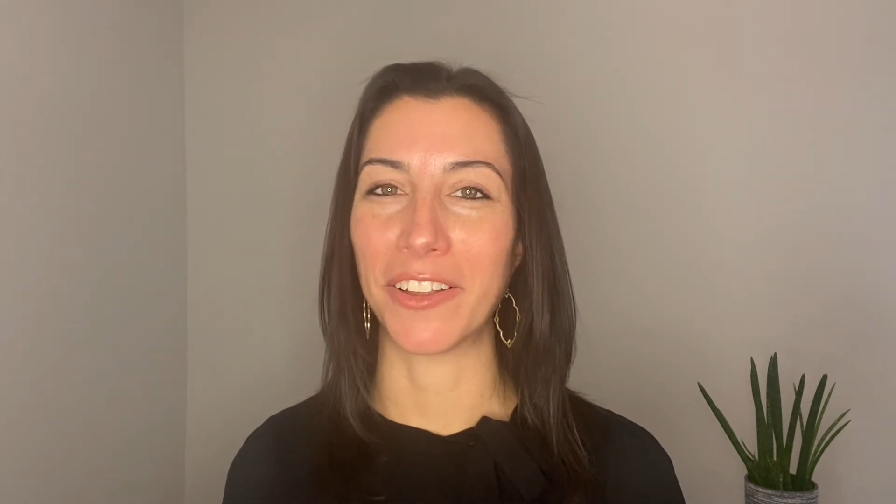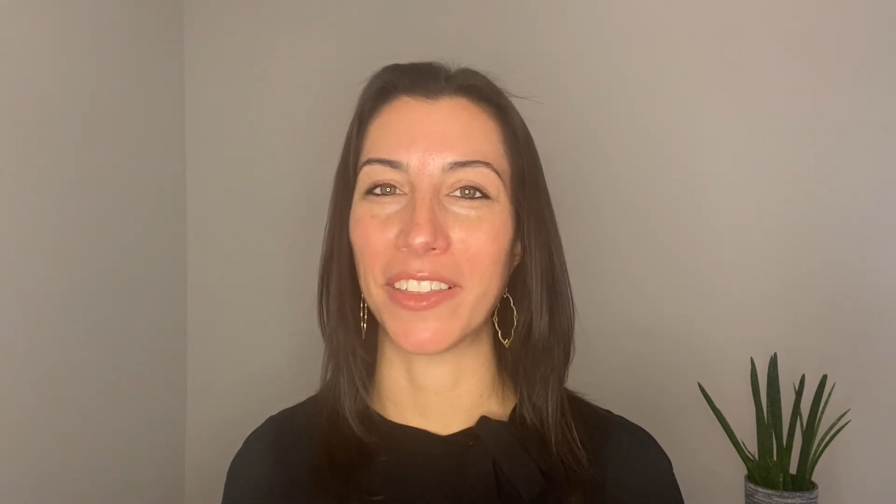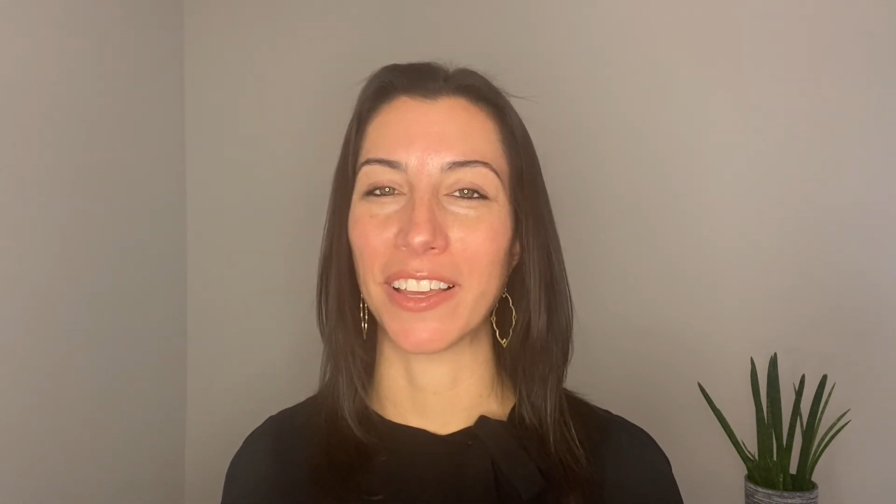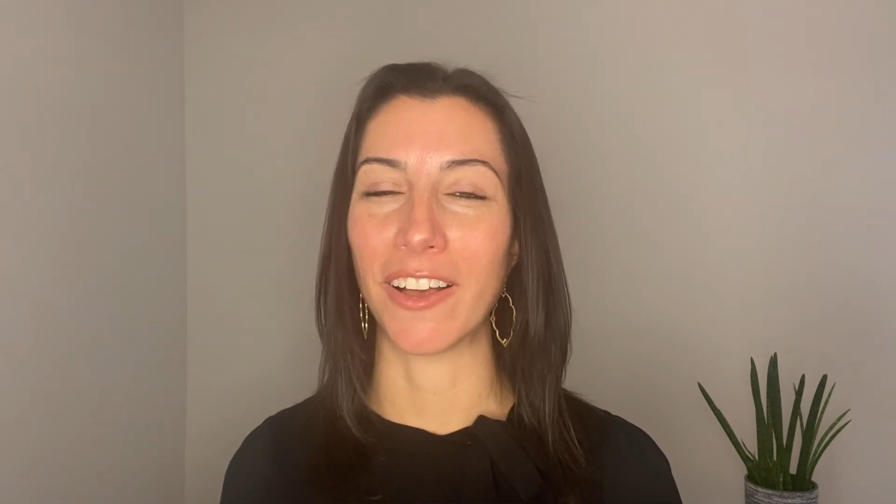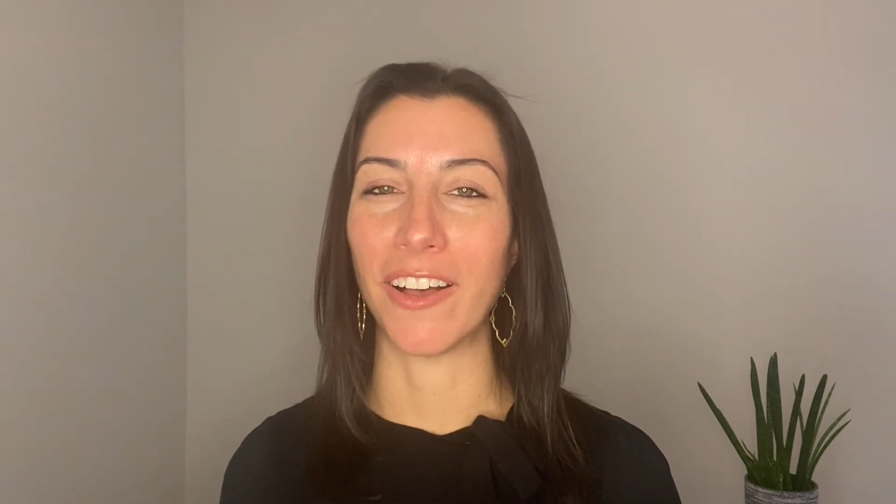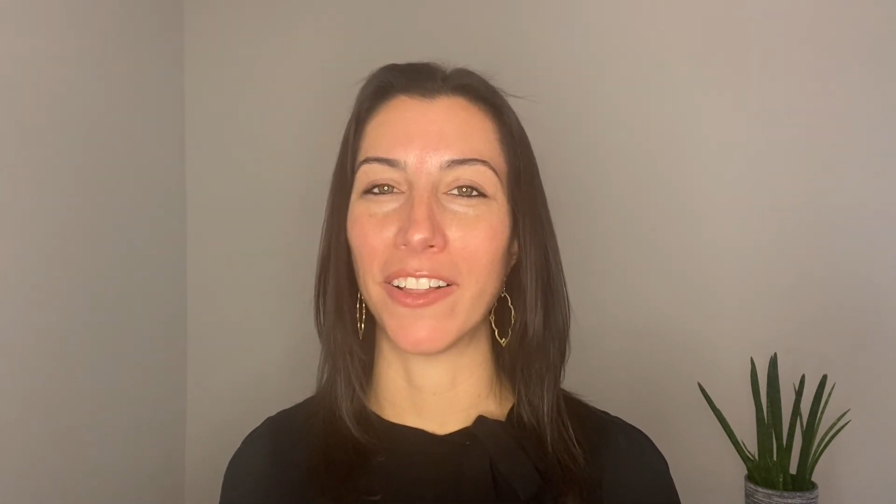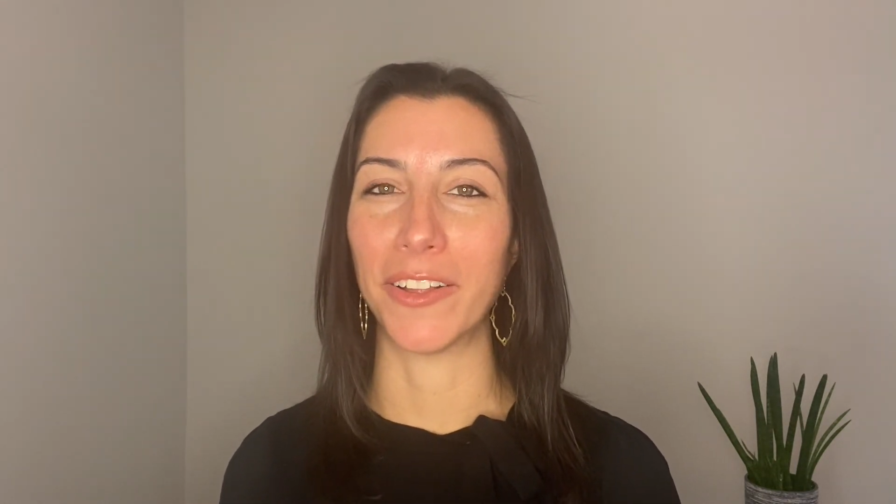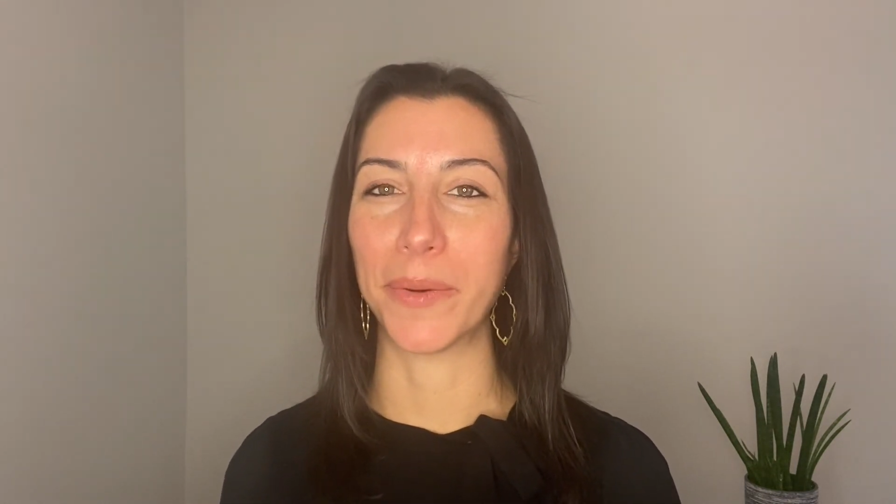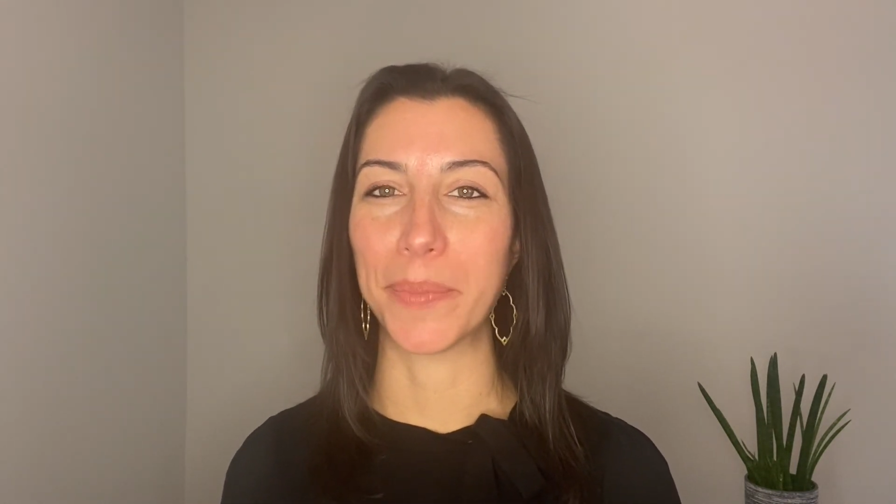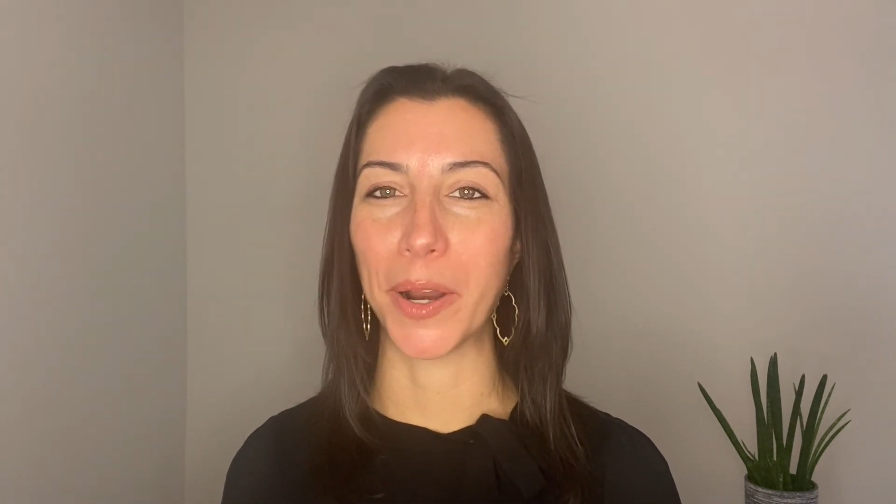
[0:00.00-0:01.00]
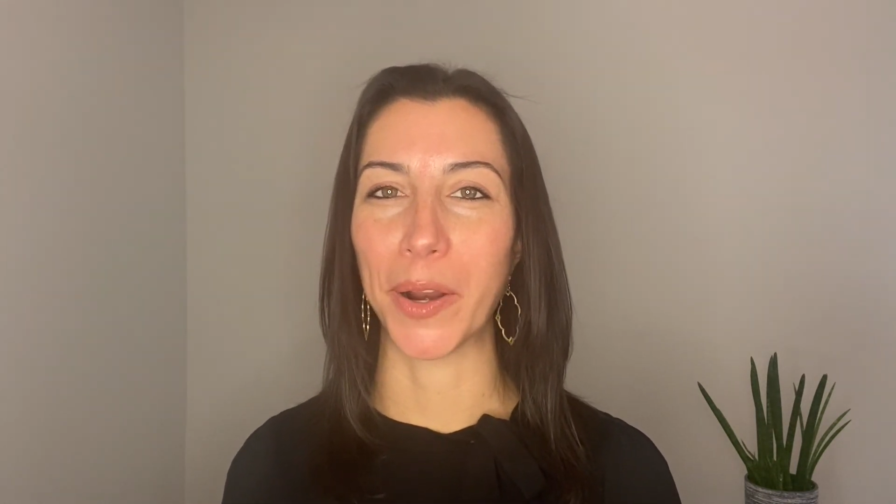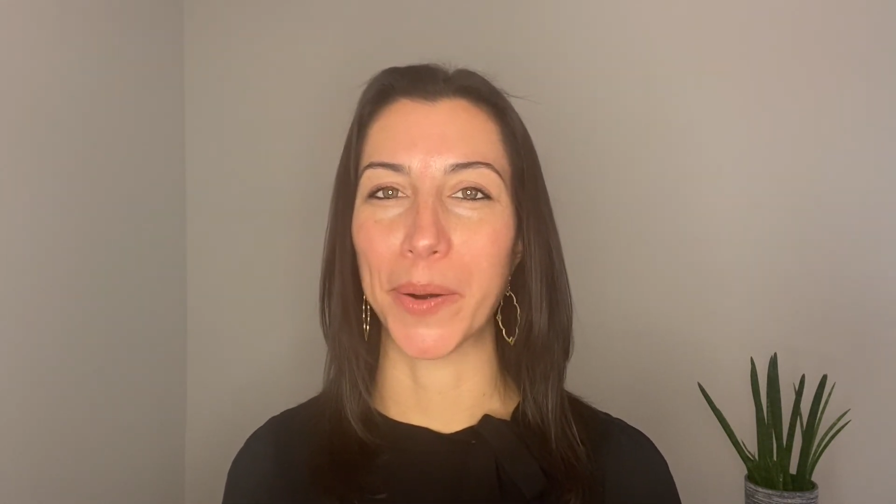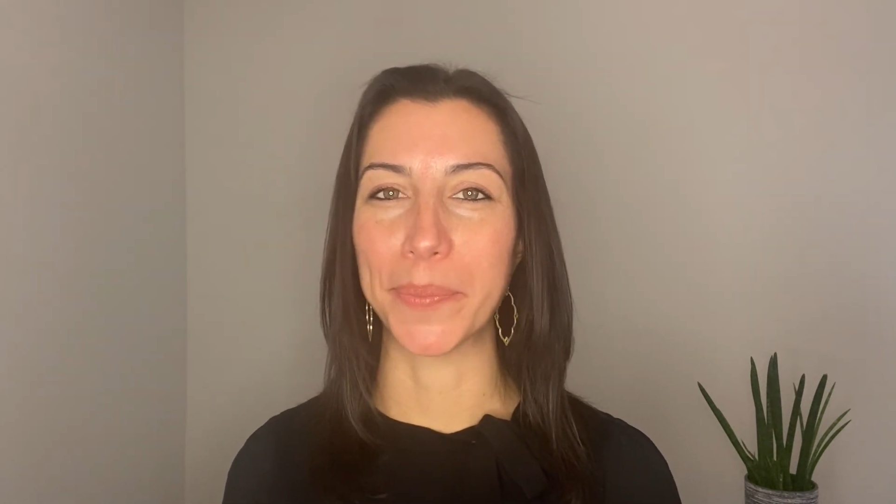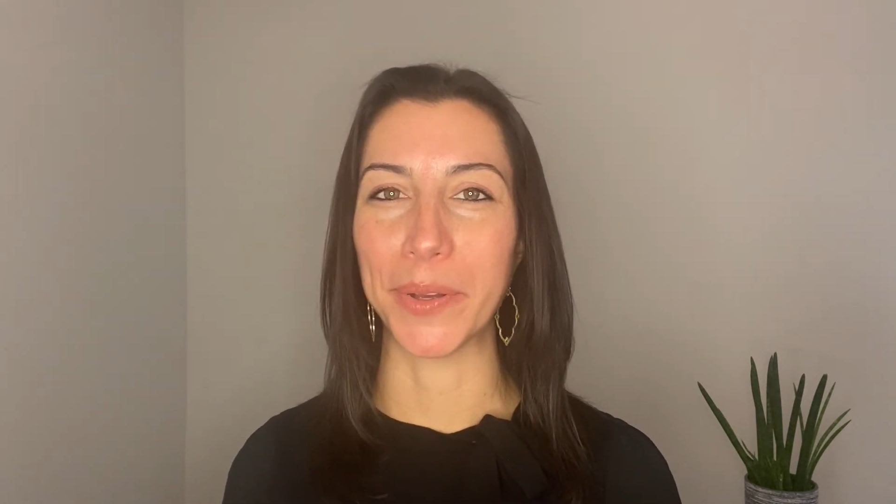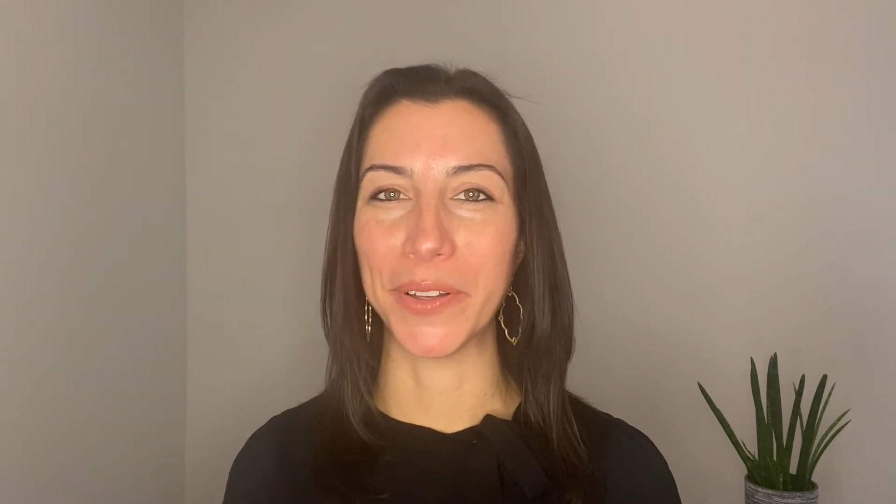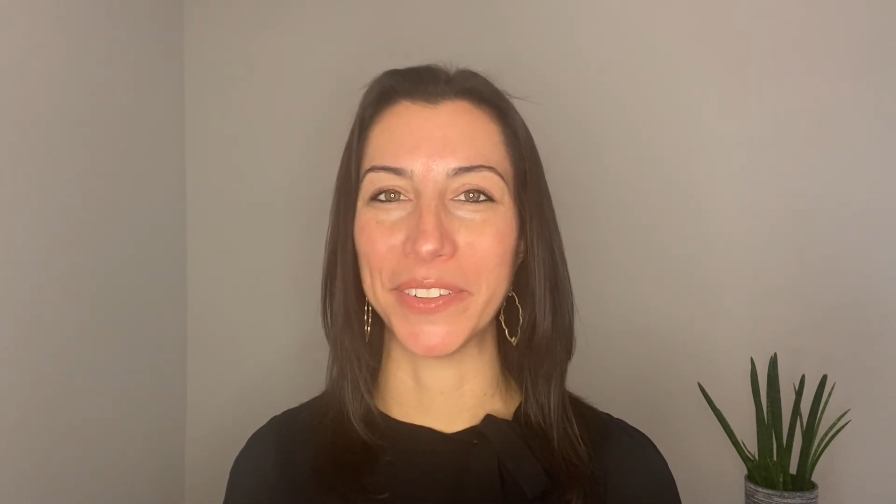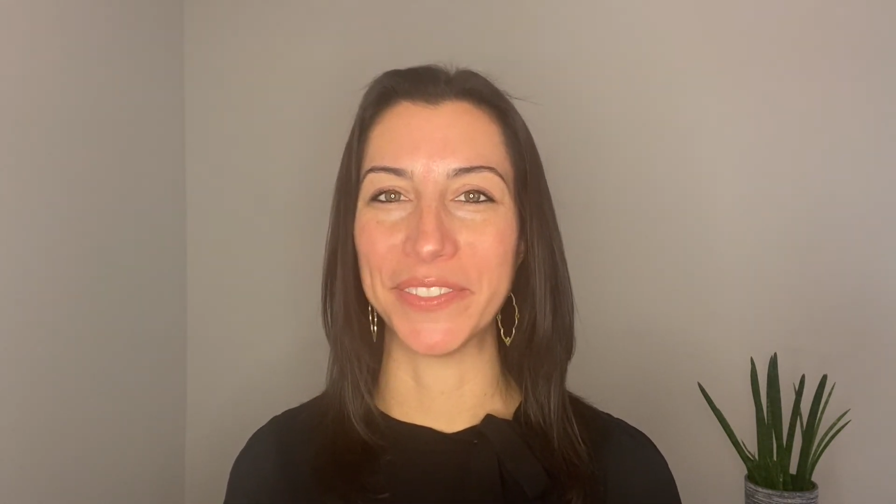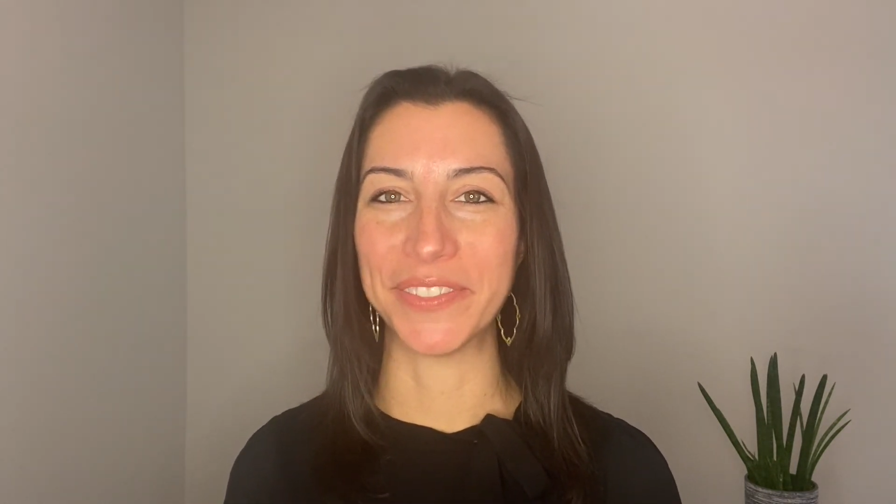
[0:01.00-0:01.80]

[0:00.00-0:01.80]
the color purple.